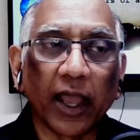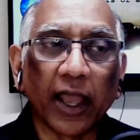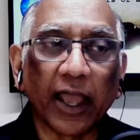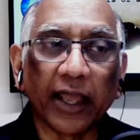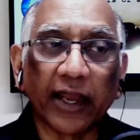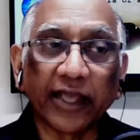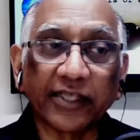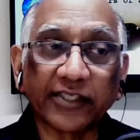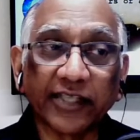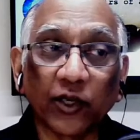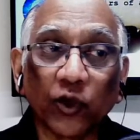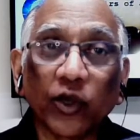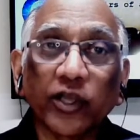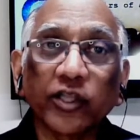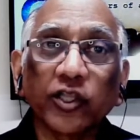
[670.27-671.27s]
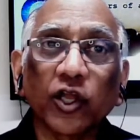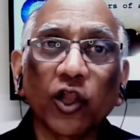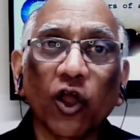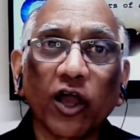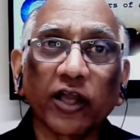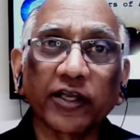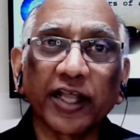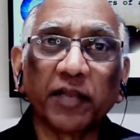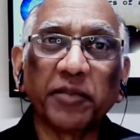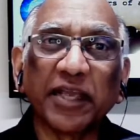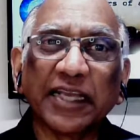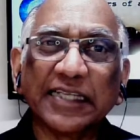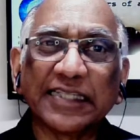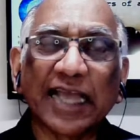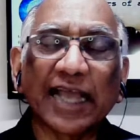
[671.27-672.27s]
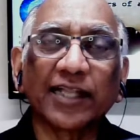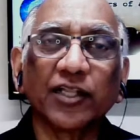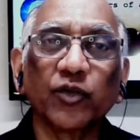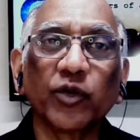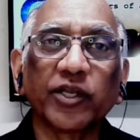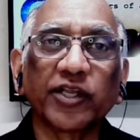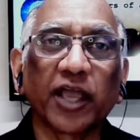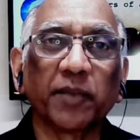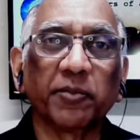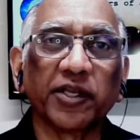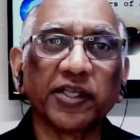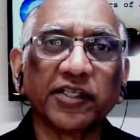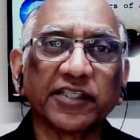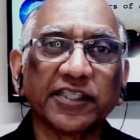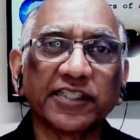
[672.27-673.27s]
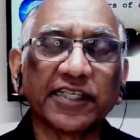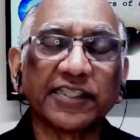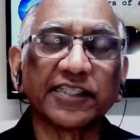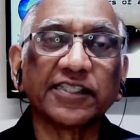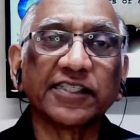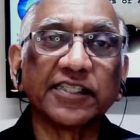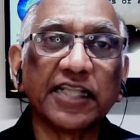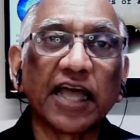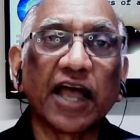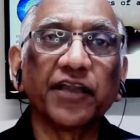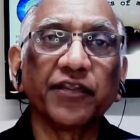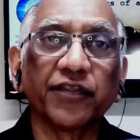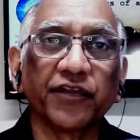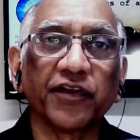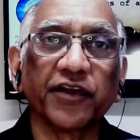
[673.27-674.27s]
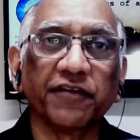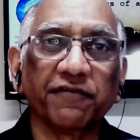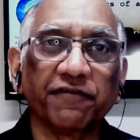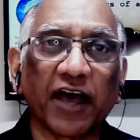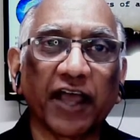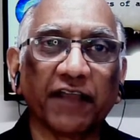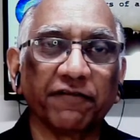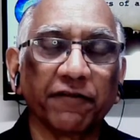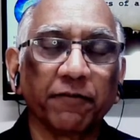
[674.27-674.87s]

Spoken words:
And I said, look at the clock, tell me exactly what time it is. He says, it's 9:35.